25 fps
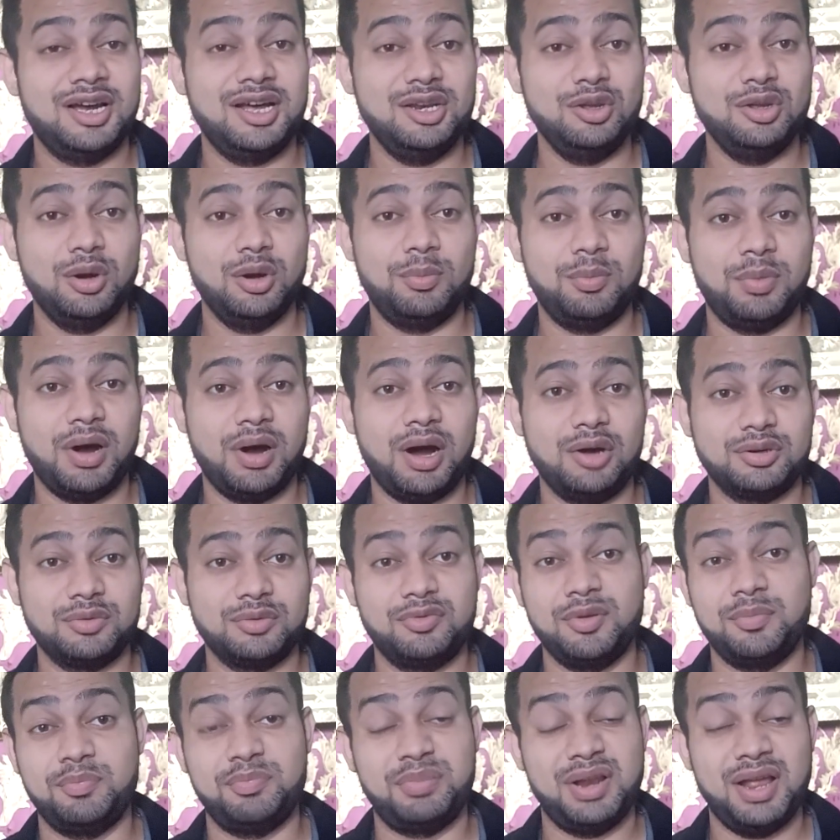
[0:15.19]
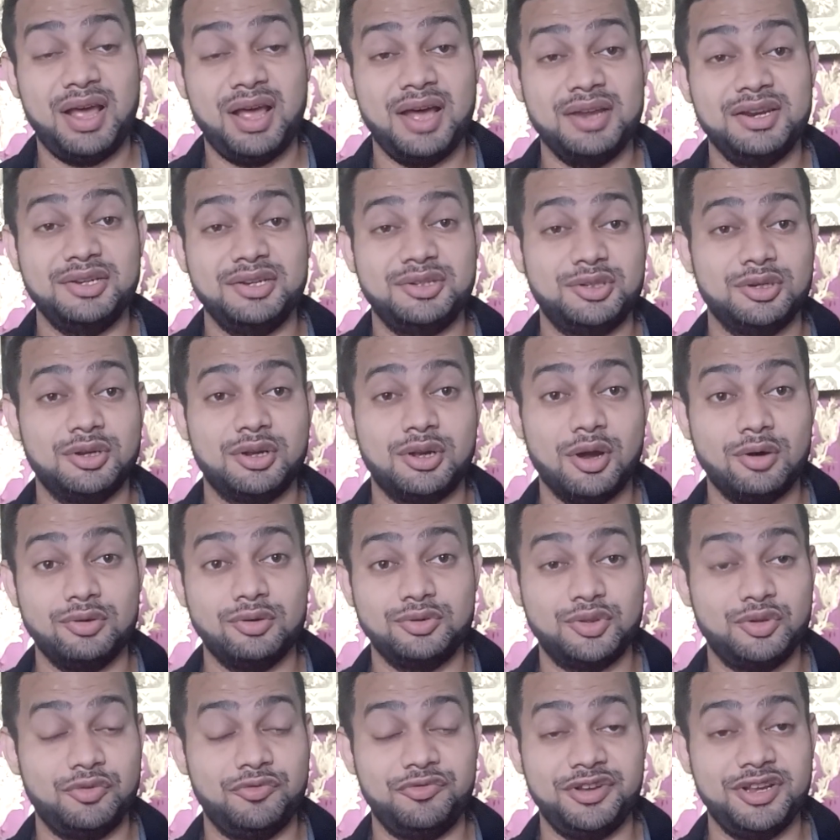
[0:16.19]
you about if you're planning to go
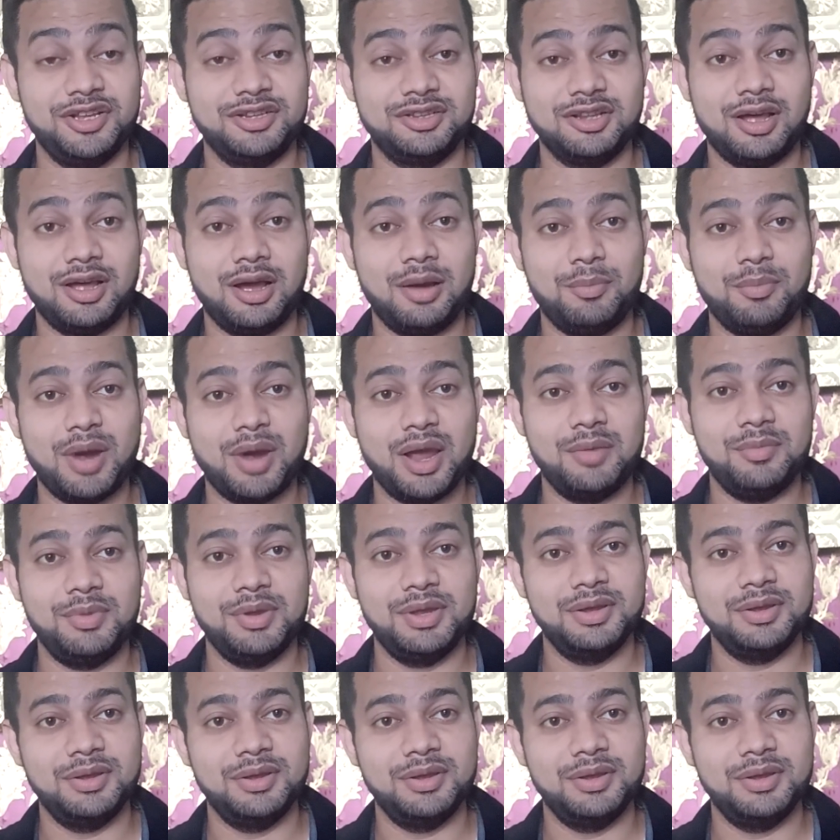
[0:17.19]
to Vietnam, maybe